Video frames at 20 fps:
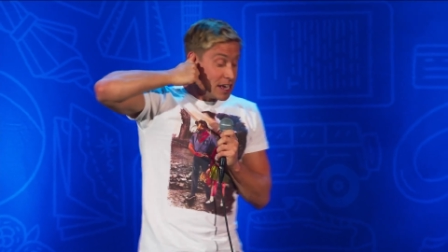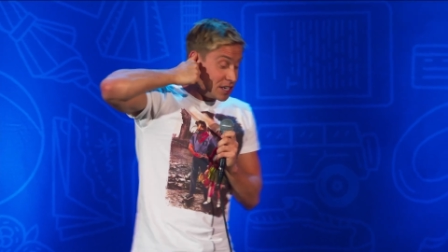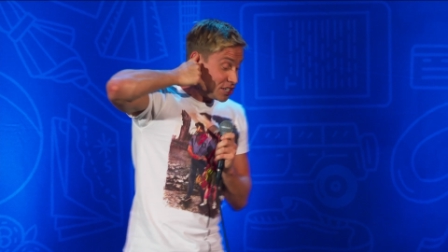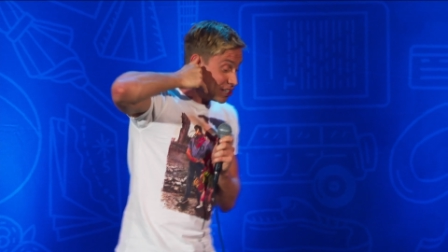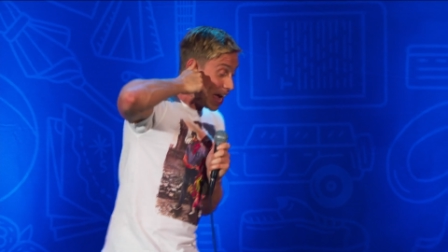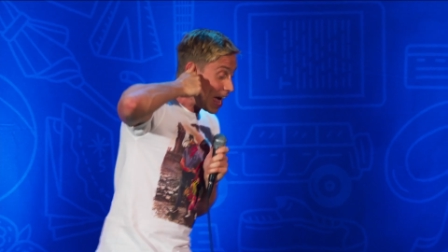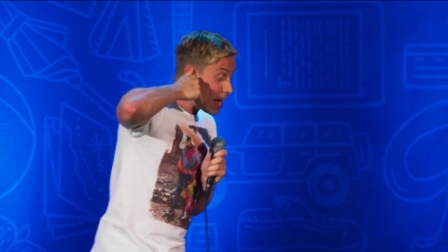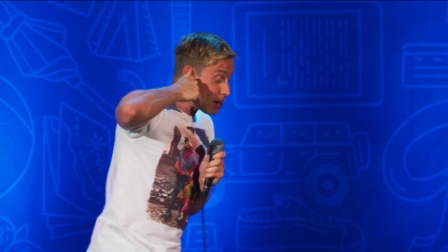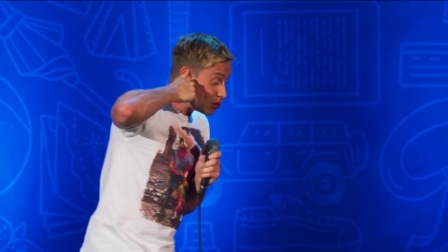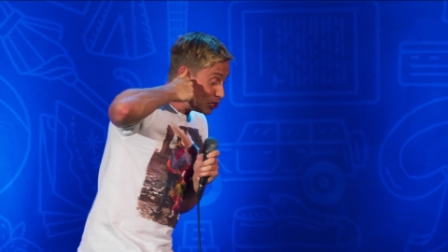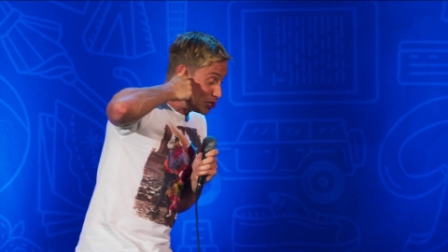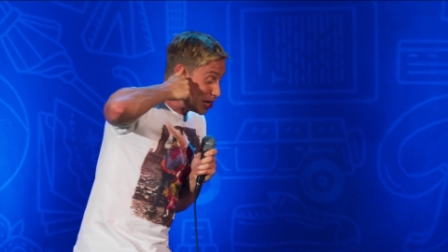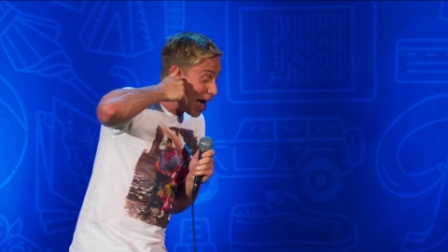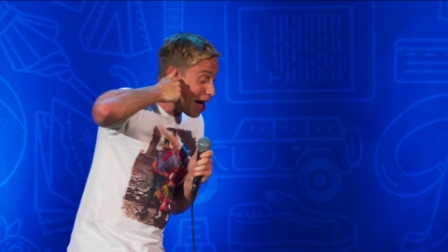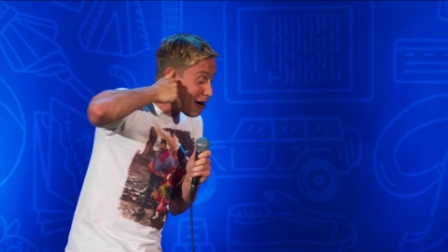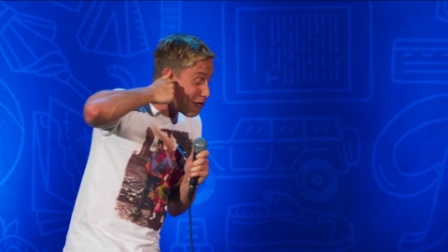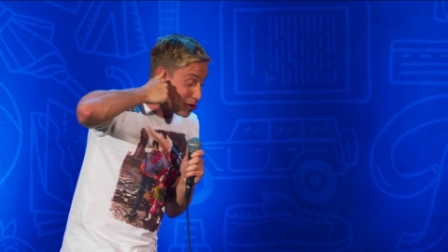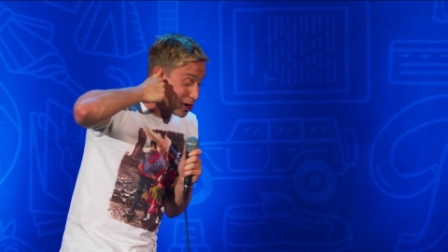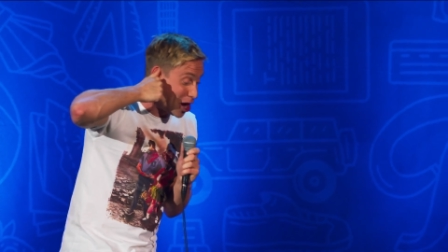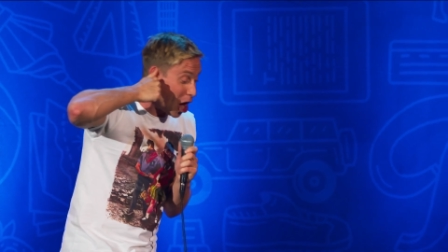Sarah's
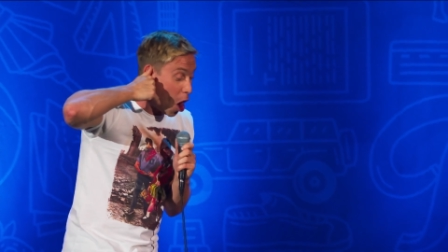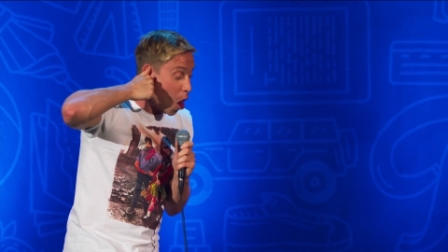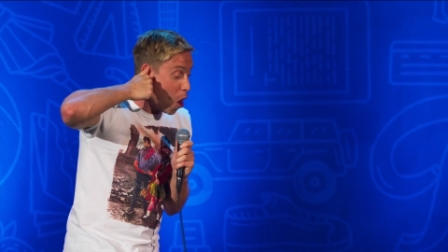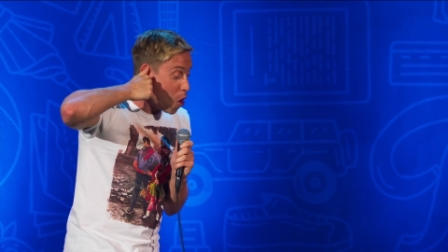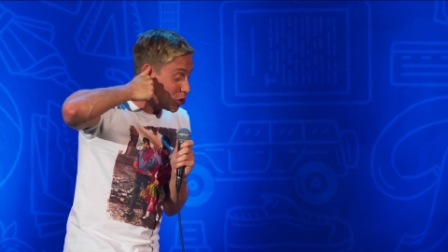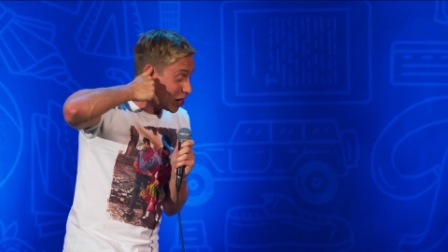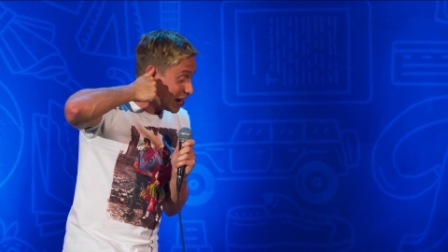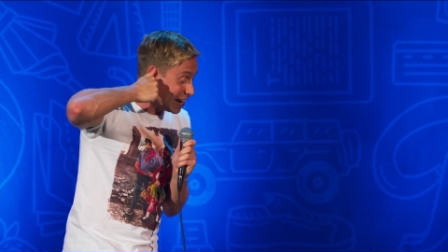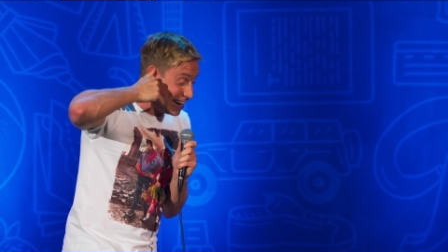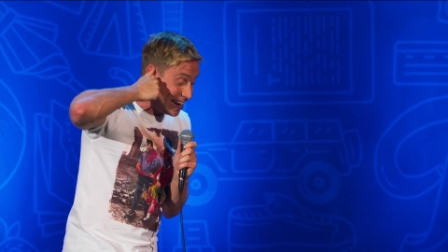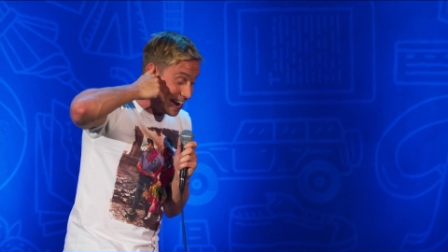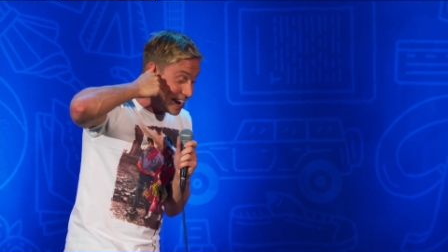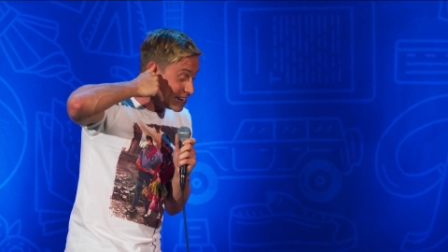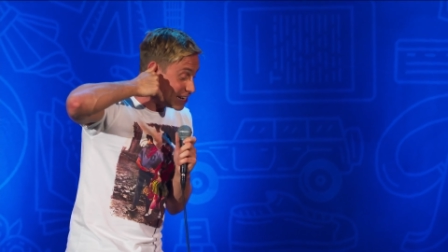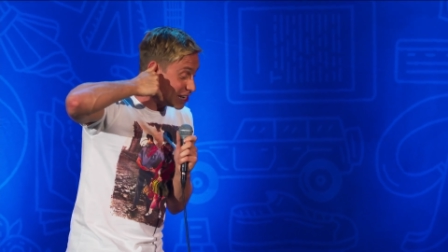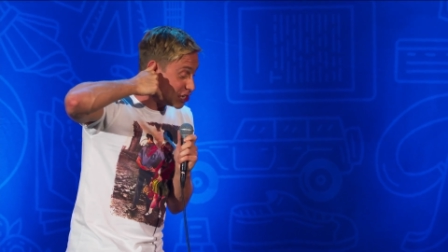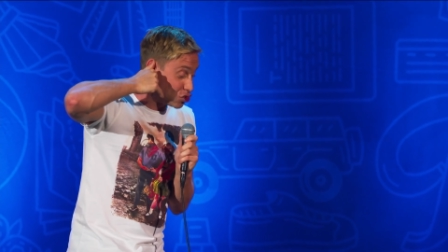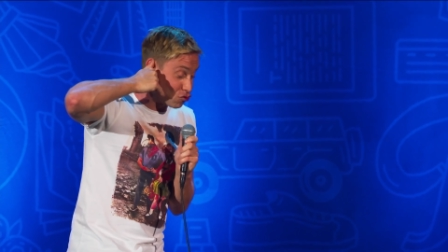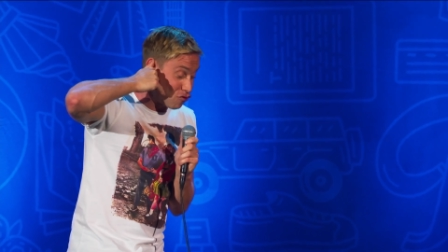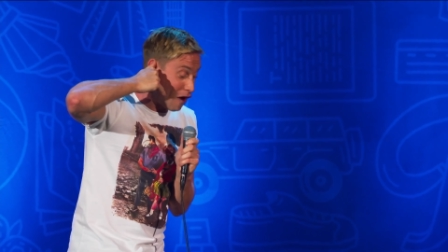out cold and
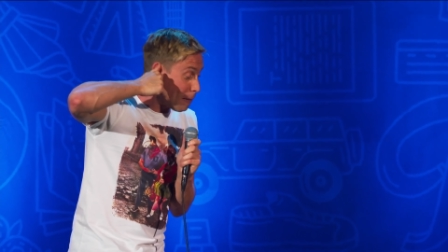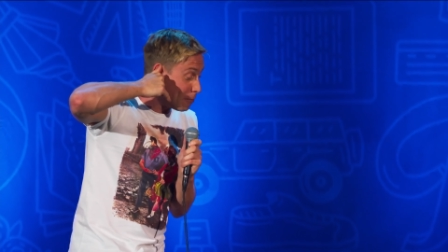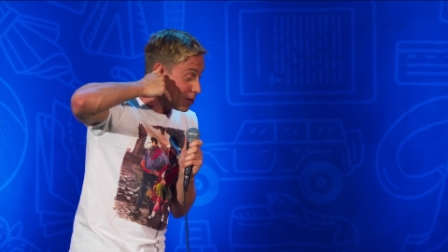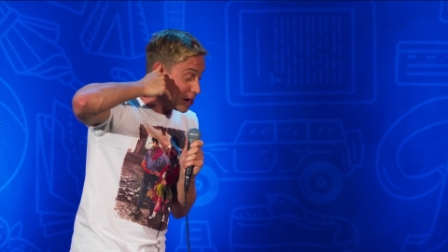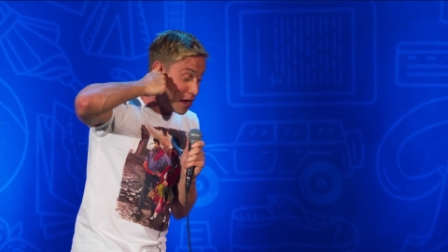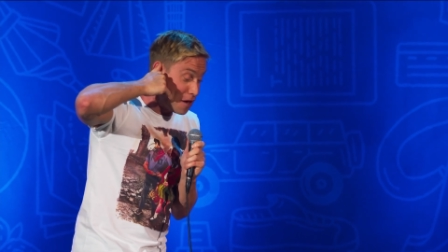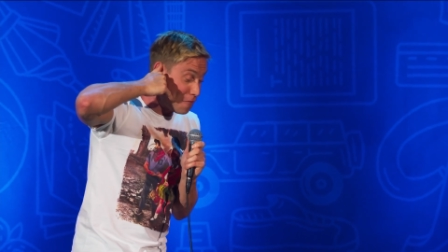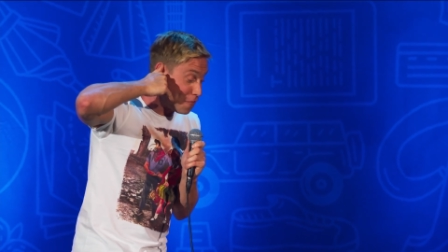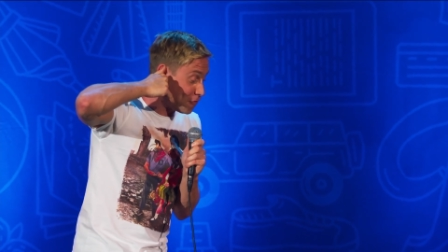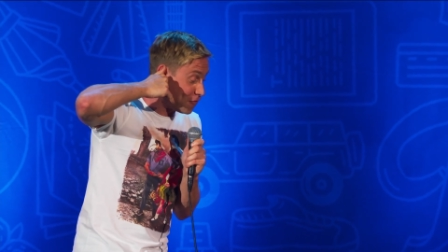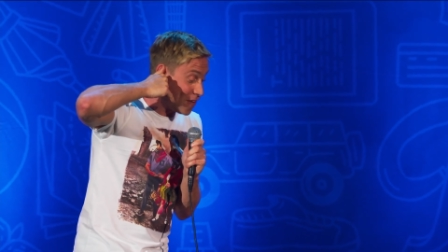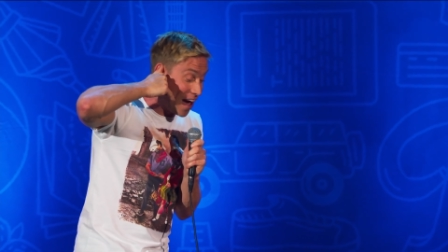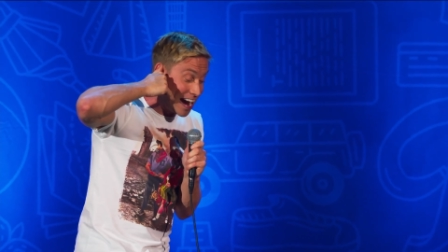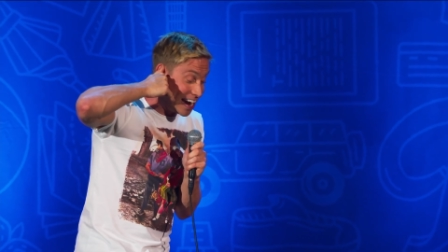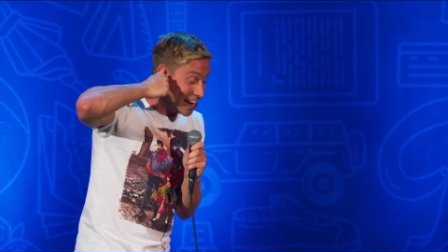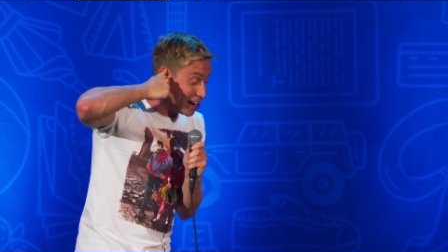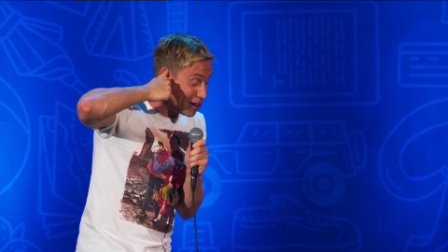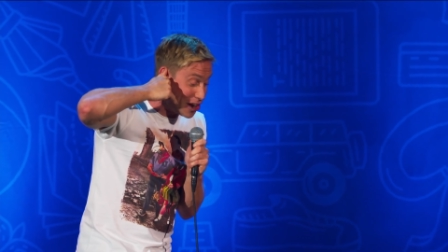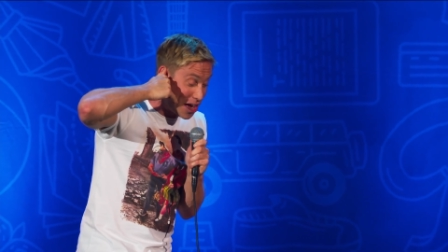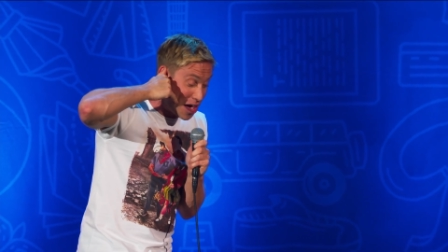Linda's rubbing her
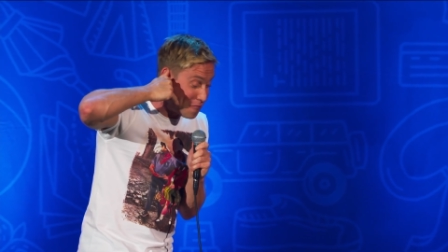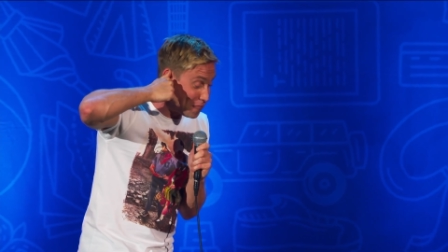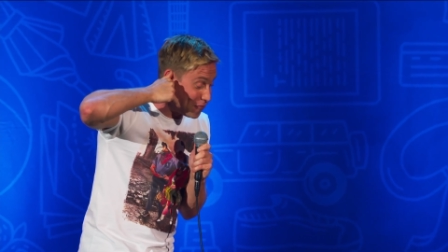fanny on her